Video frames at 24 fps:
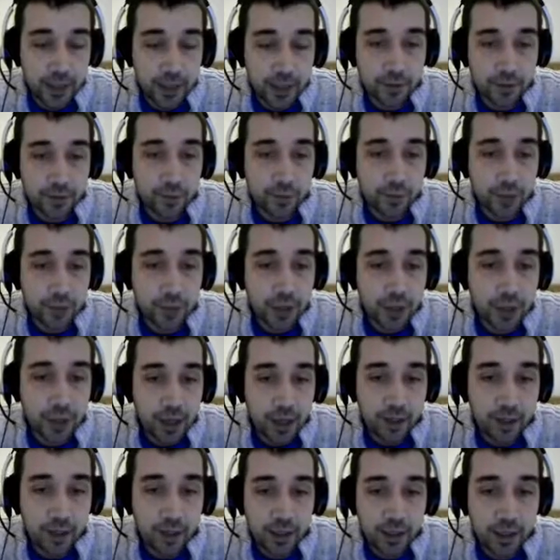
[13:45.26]
of wood. I
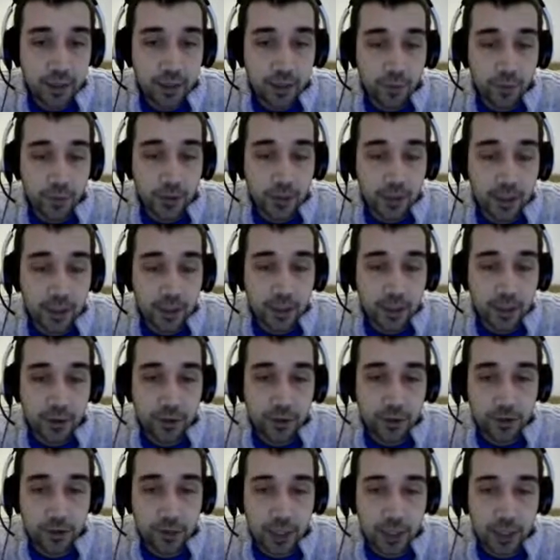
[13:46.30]
think once I get
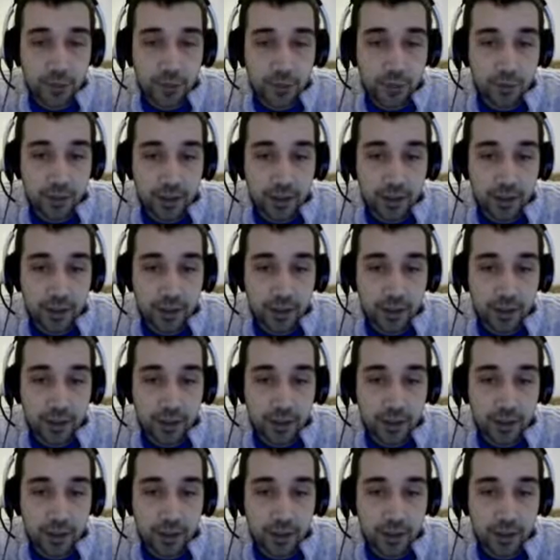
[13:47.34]
2 stacks of wood, I